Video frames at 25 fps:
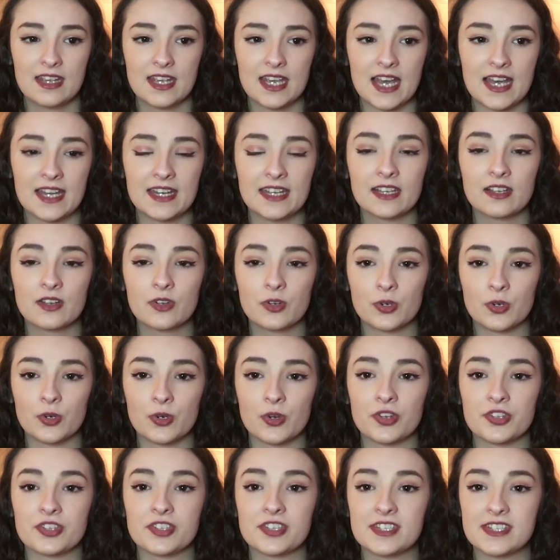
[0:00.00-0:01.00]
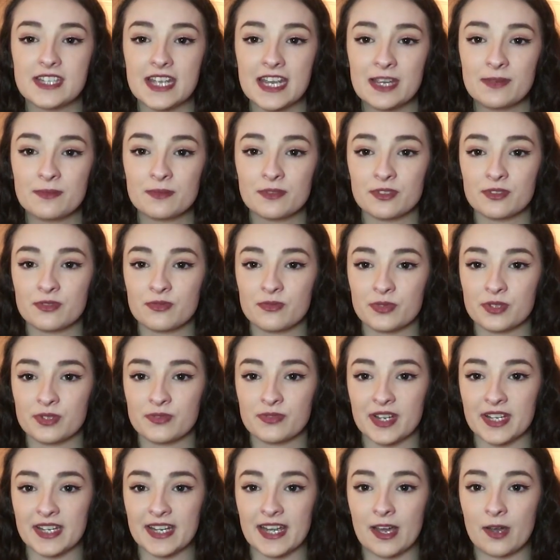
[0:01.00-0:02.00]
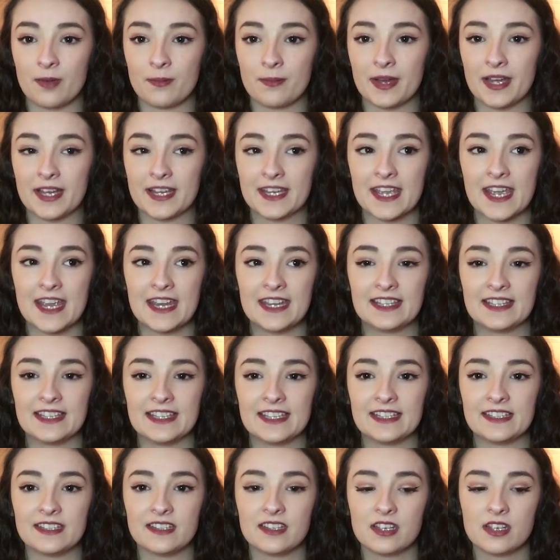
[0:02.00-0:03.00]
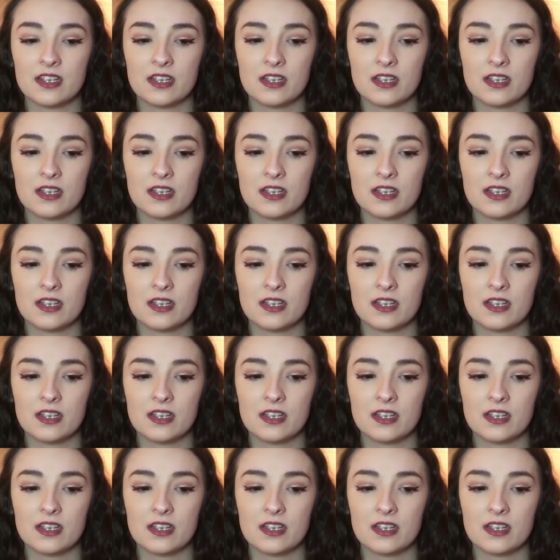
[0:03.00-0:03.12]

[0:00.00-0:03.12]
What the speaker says: And in court, a statement was read out by Caitlin,